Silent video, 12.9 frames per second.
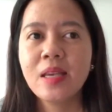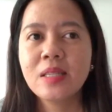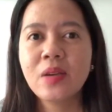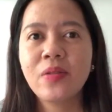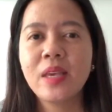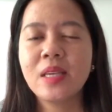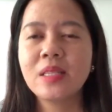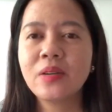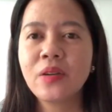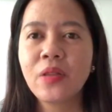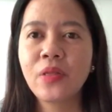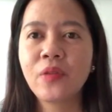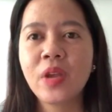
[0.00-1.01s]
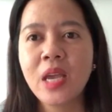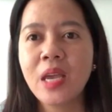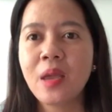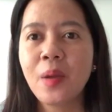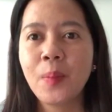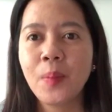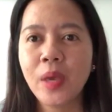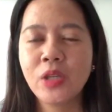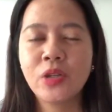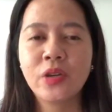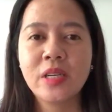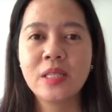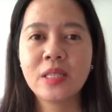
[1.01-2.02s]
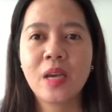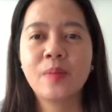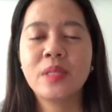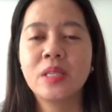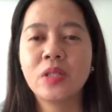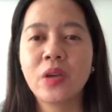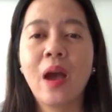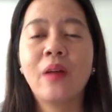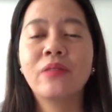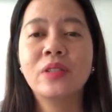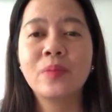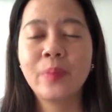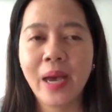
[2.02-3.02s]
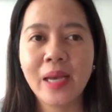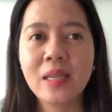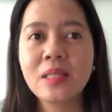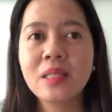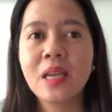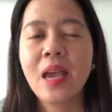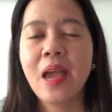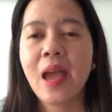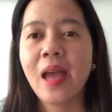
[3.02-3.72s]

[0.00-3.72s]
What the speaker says: So these are the three major exams that you have to pass.